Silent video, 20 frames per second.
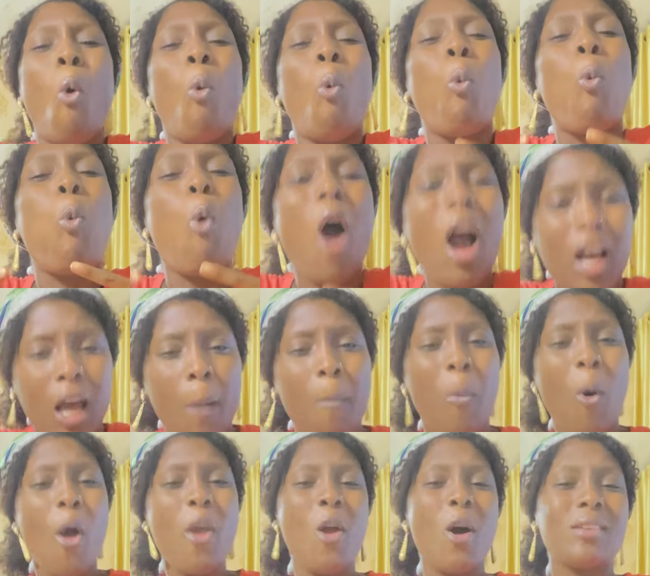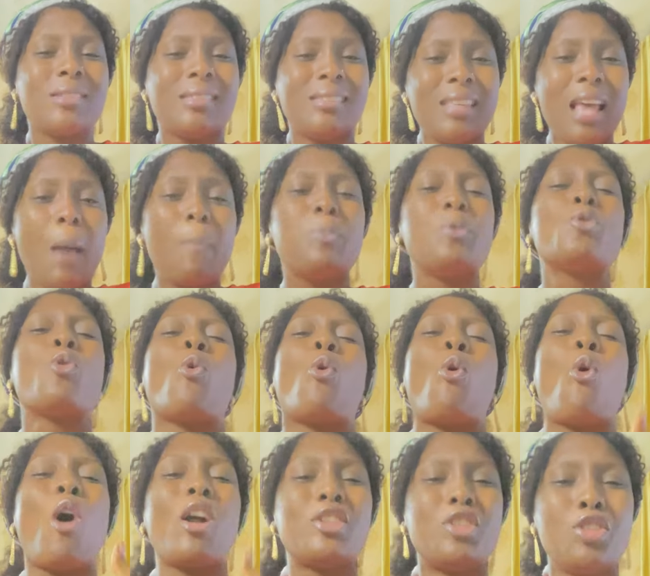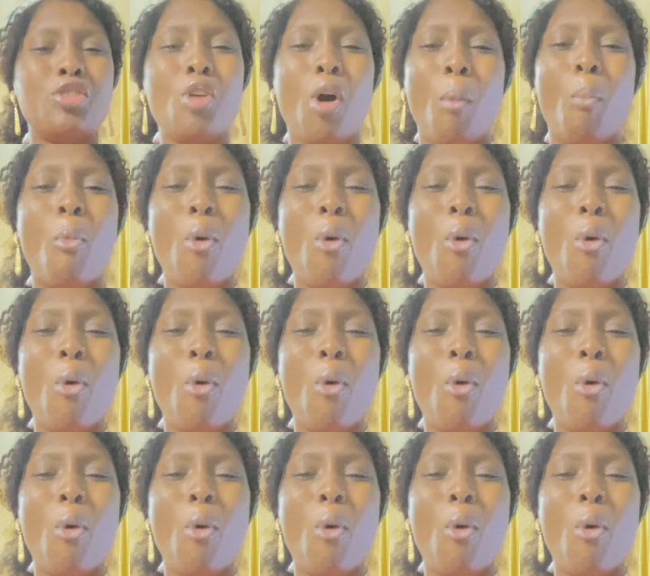Work for yourself to get your